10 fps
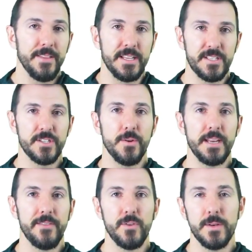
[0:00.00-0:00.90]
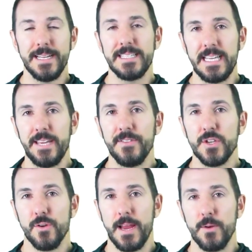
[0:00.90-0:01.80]
This is going to give you a nice even
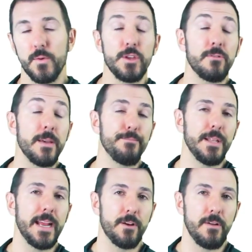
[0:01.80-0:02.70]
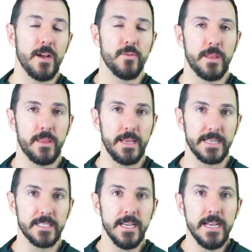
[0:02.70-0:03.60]
terrain where you can play around with
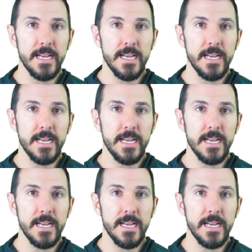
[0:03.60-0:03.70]
things.